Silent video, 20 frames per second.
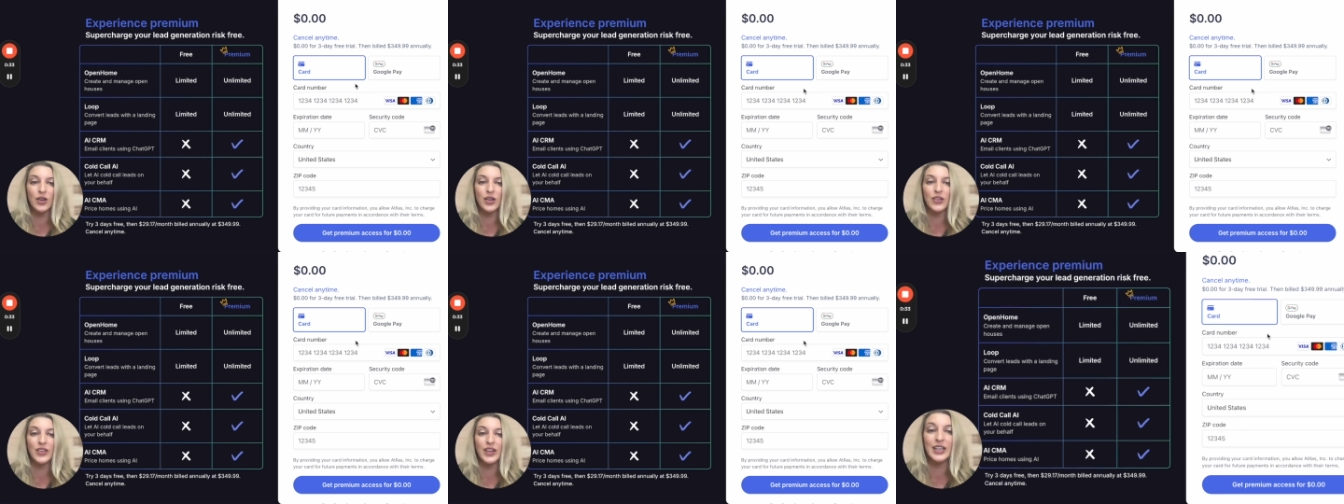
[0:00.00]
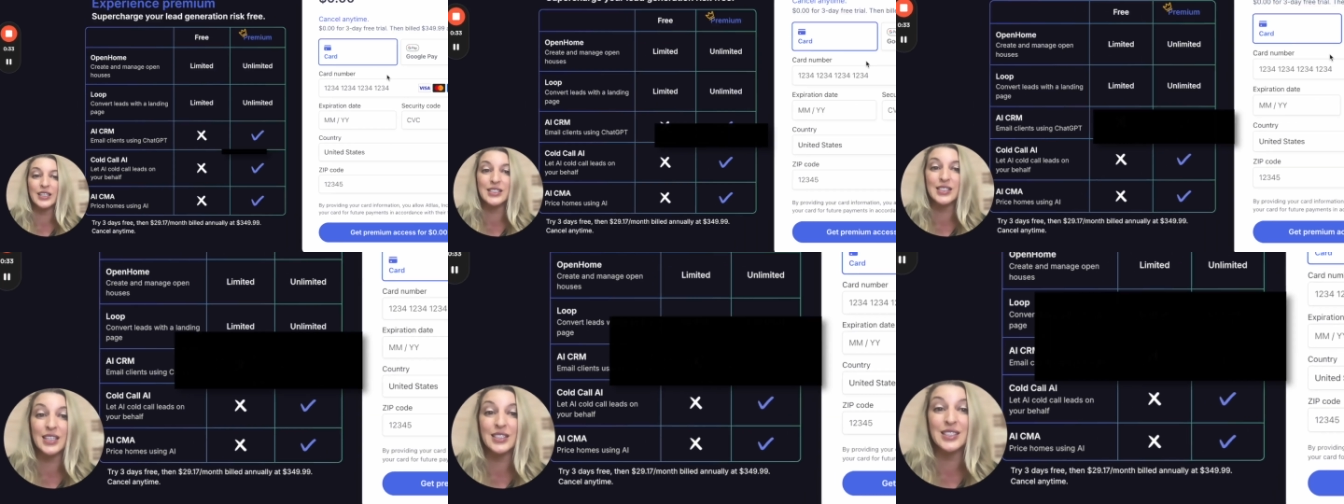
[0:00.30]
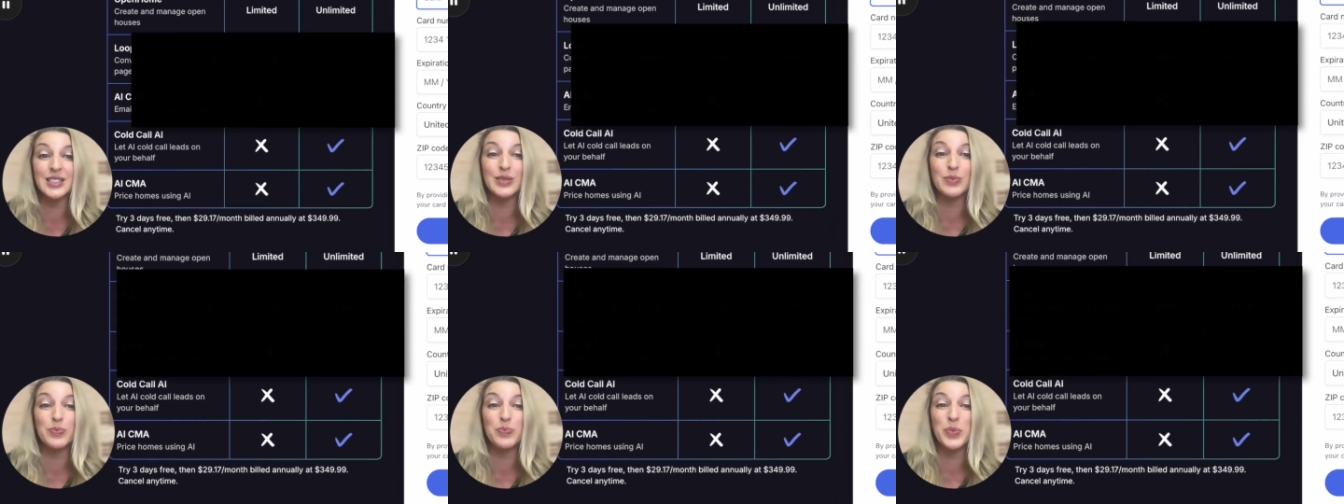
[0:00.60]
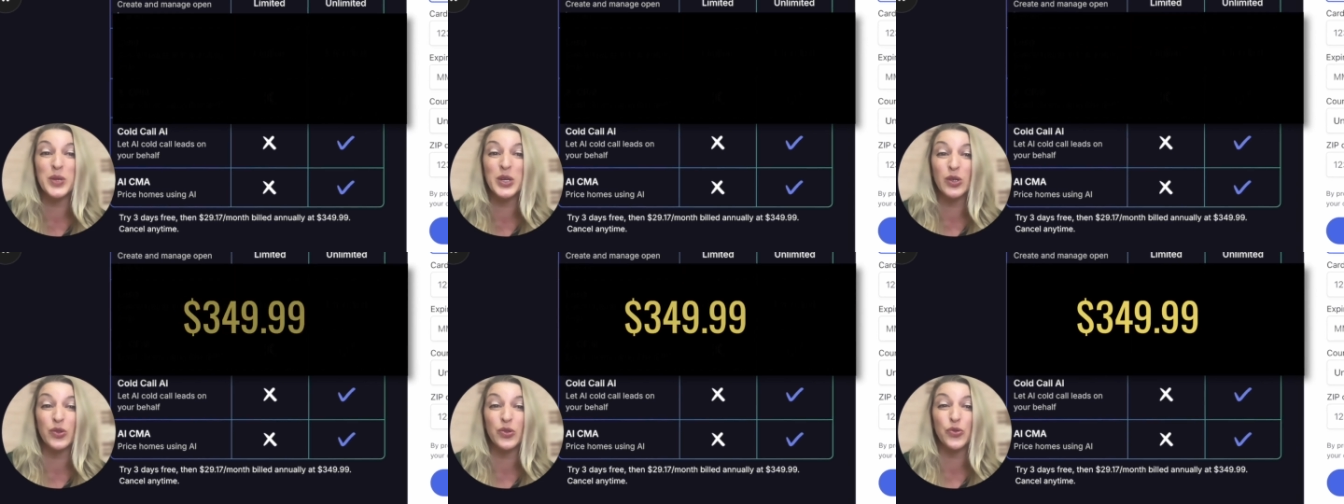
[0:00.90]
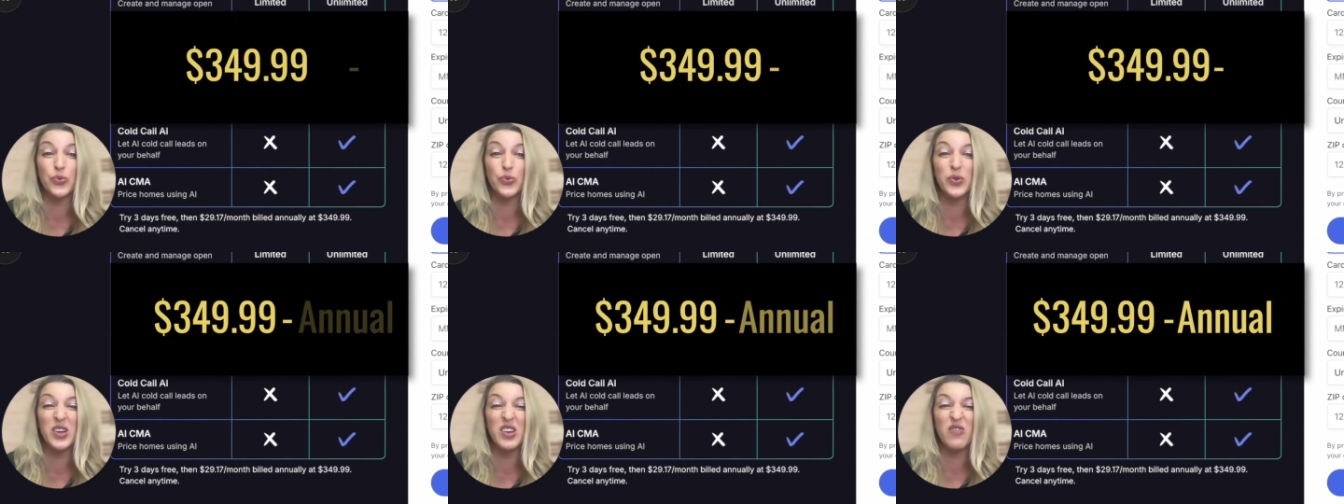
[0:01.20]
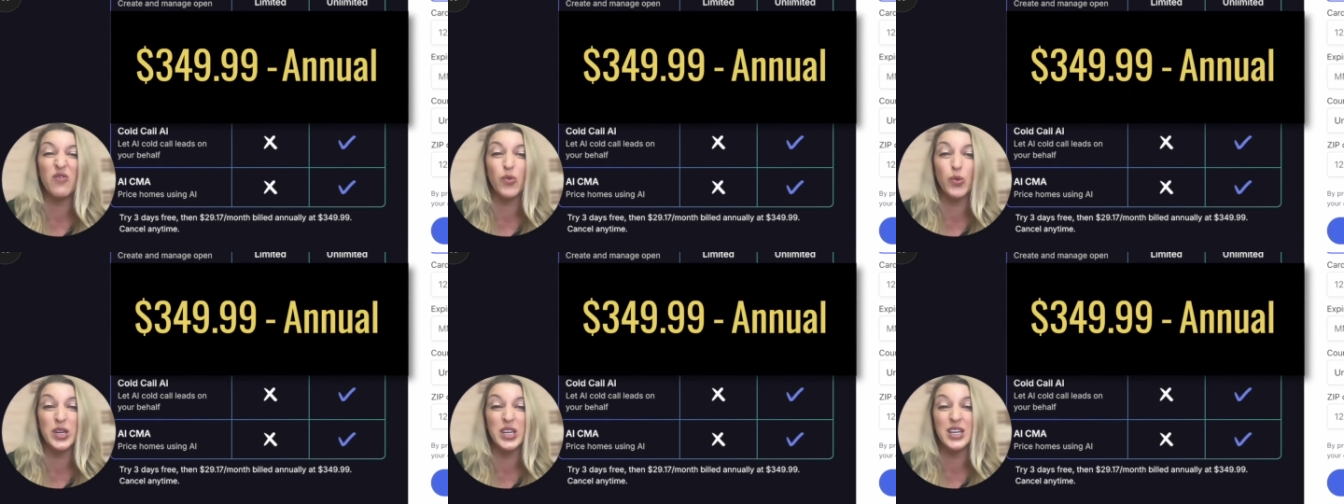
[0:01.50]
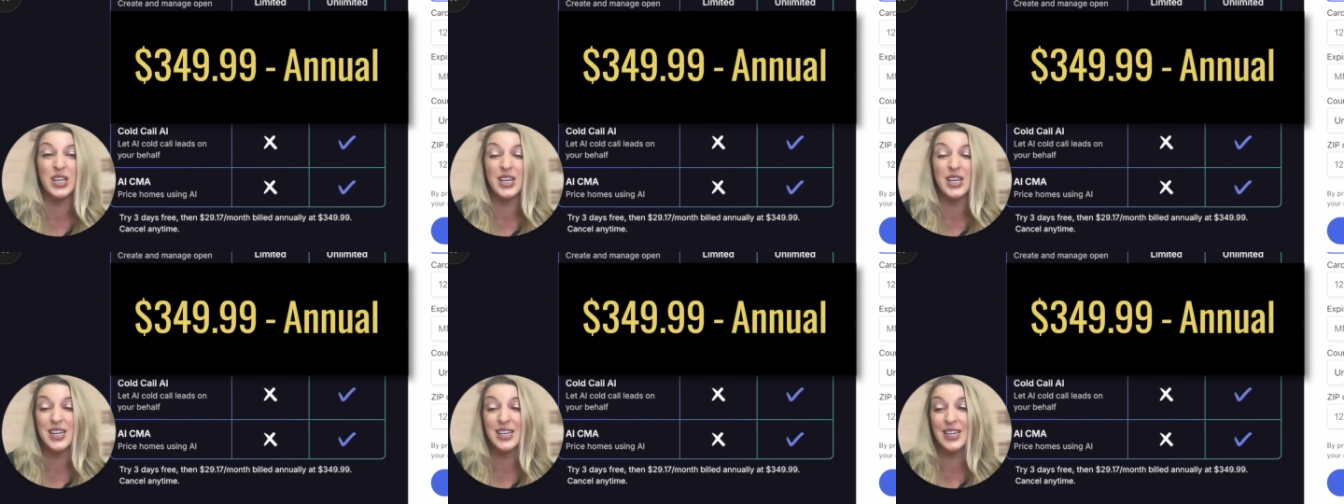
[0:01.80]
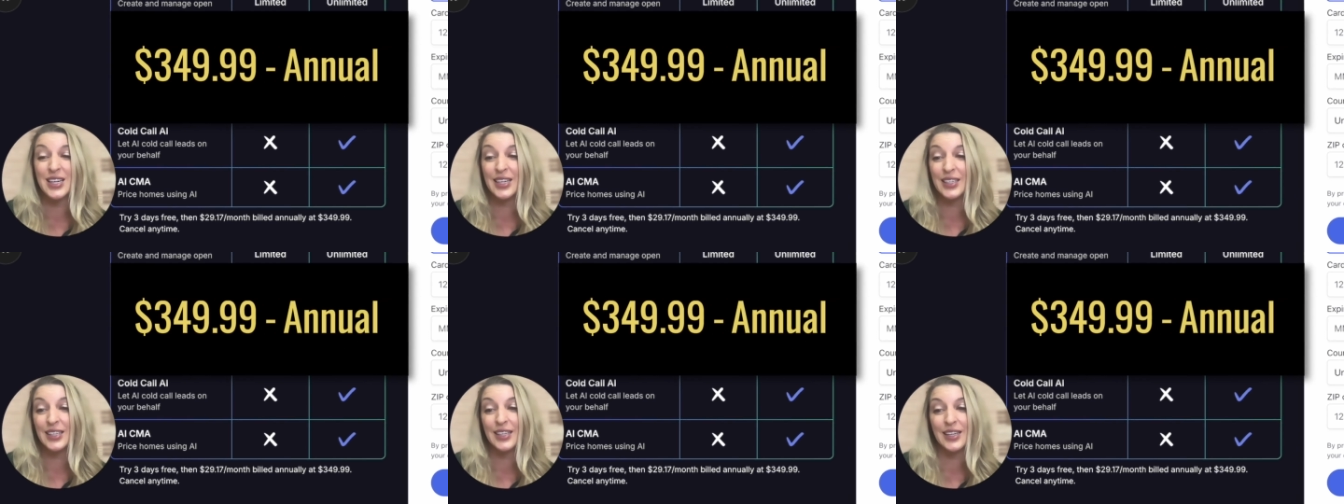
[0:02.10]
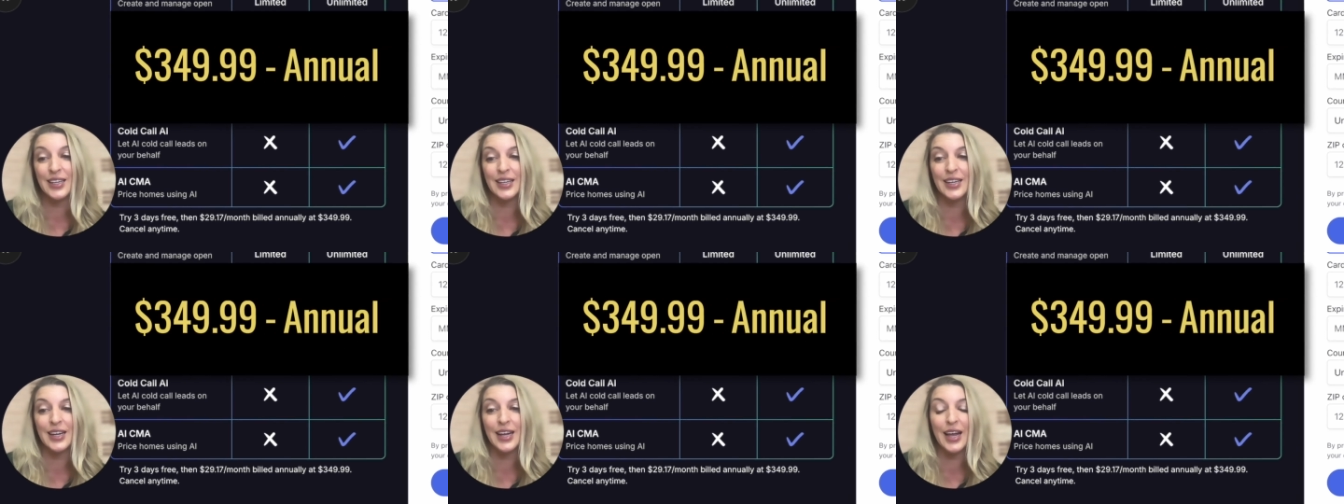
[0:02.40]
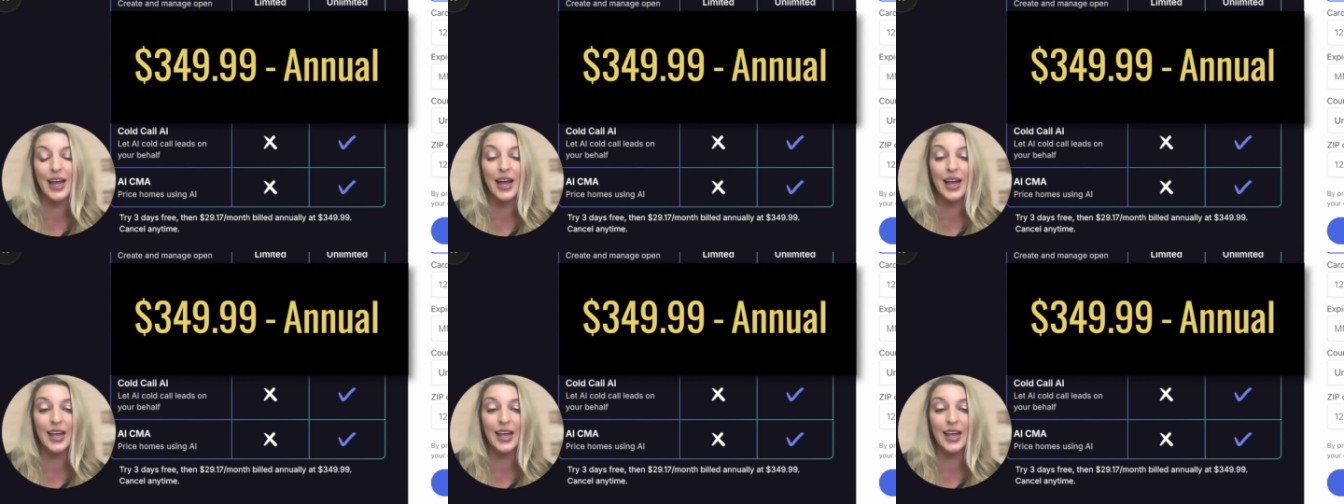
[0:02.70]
and then it says it's billed $349.99